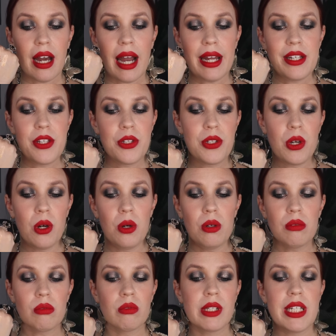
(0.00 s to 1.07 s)
I
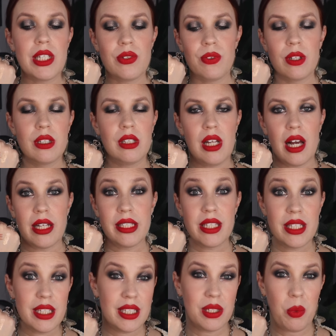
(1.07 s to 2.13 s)
don't reach for
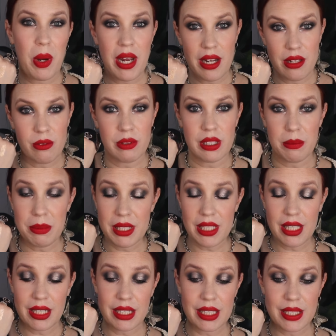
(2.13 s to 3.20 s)
glosses the way I do
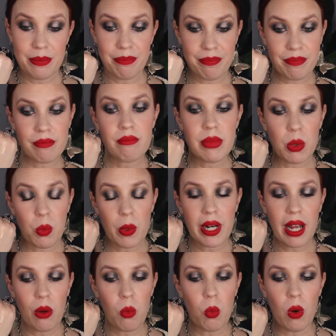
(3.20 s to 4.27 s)
lipsticks, but
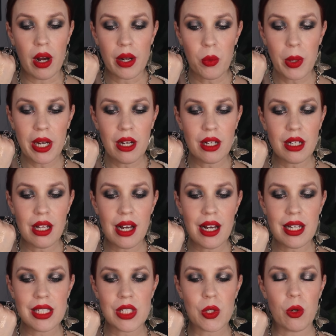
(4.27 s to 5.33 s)
when I wanna wear a
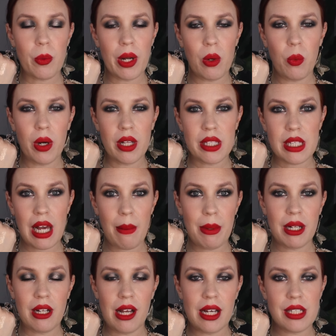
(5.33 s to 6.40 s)
gloss or when I wanna top
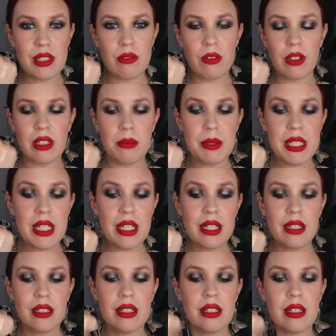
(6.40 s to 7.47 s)
a gloss over a
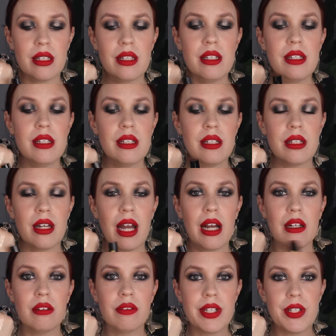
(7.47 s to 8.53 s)
lipstick,
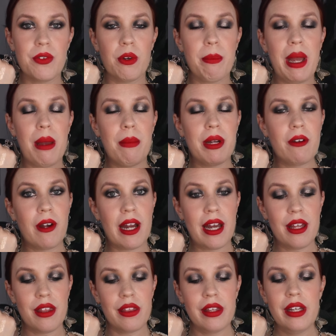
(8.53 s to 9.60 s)
I'll reach for Pat McGrath.